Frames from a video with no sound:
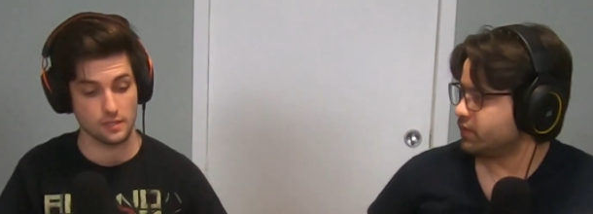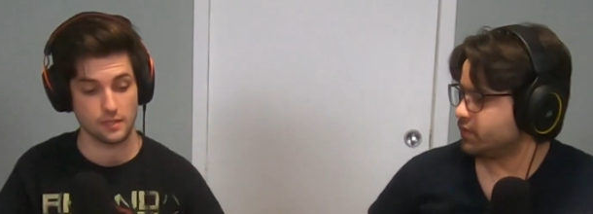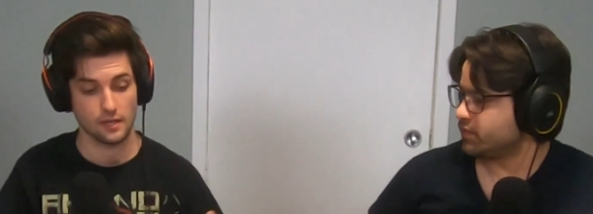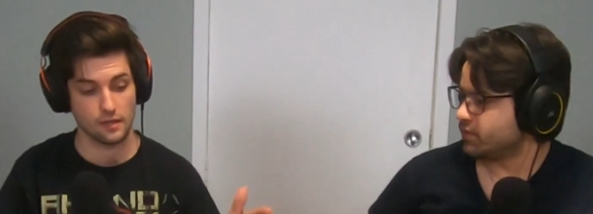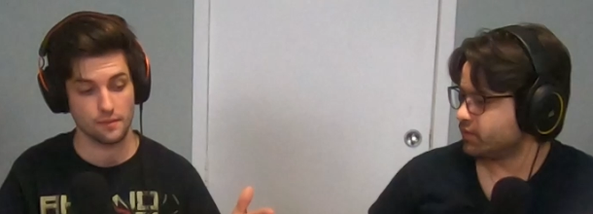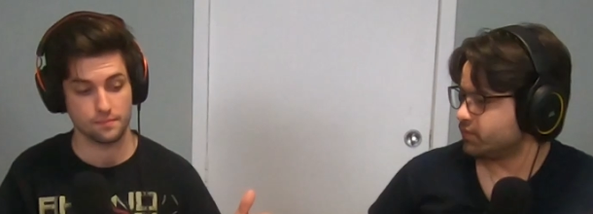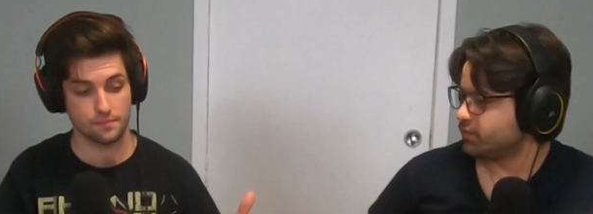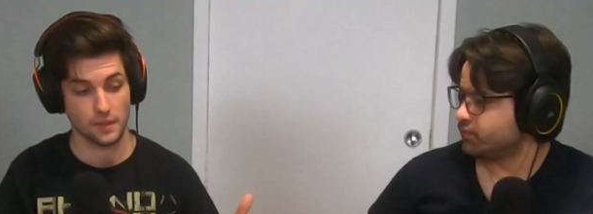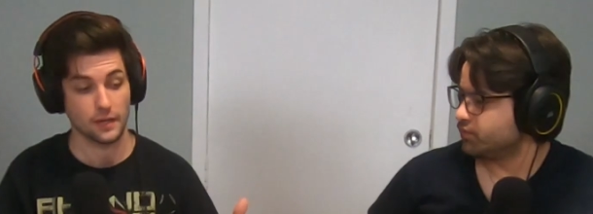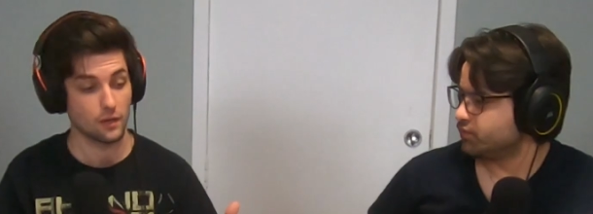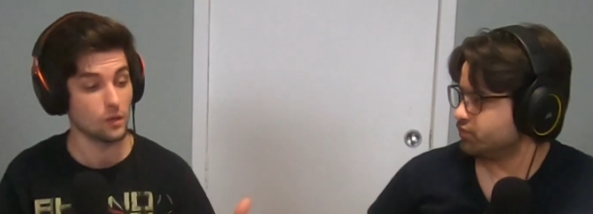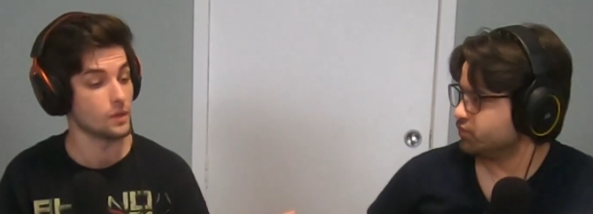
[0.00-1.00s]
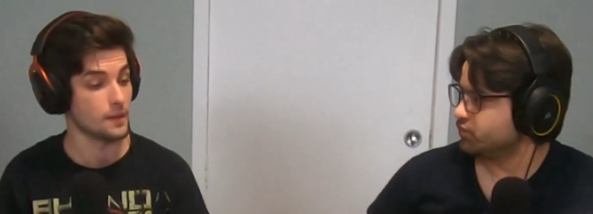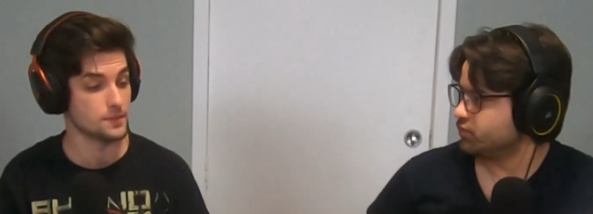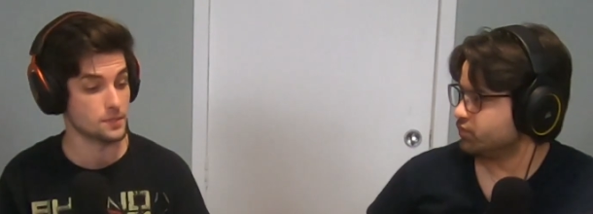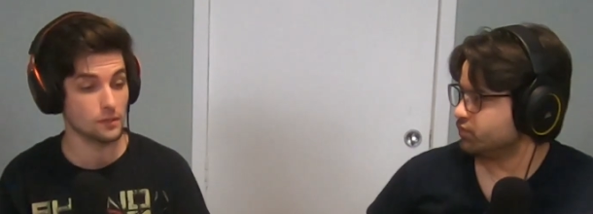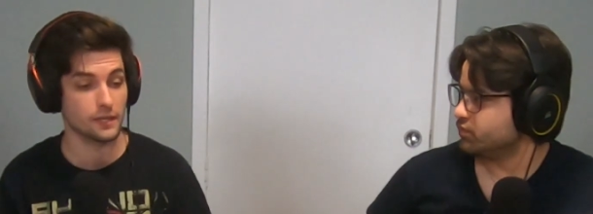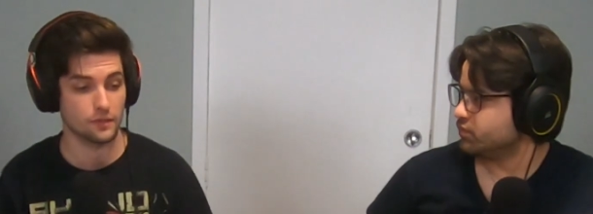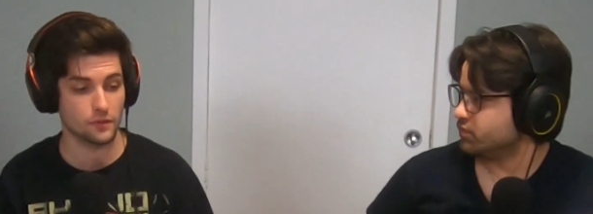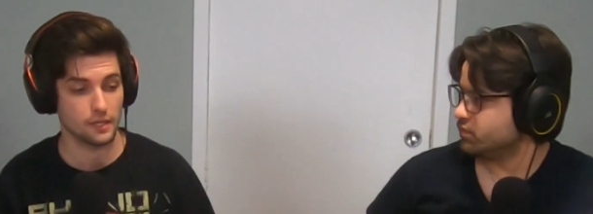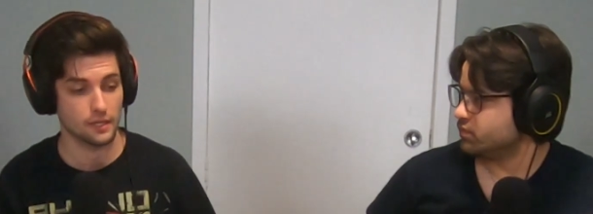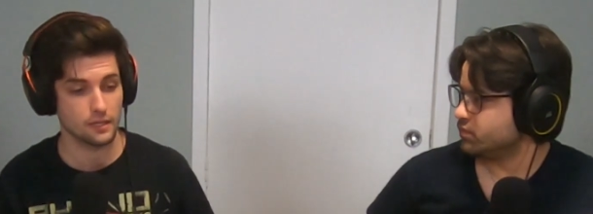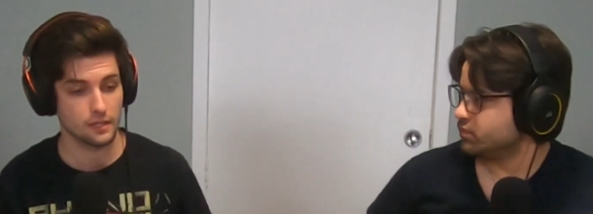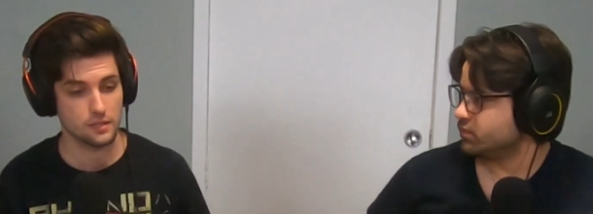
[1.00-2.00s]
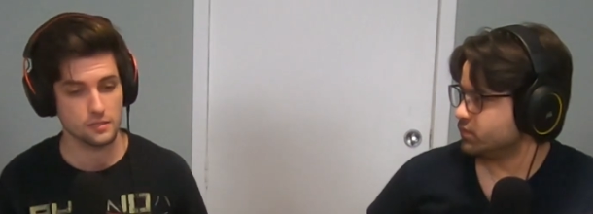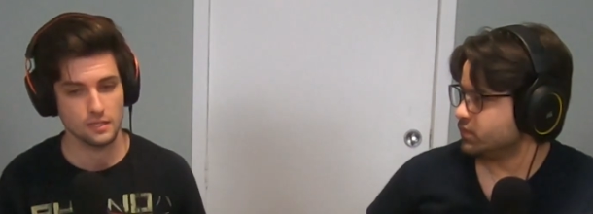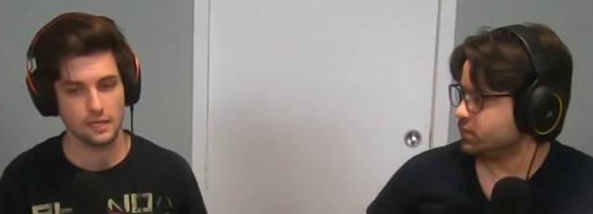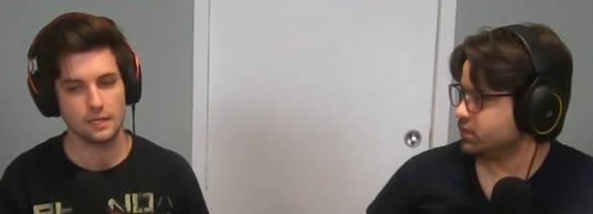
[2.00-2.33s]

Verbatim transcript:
Speaker 1: take up like a whole episode, like you think it is.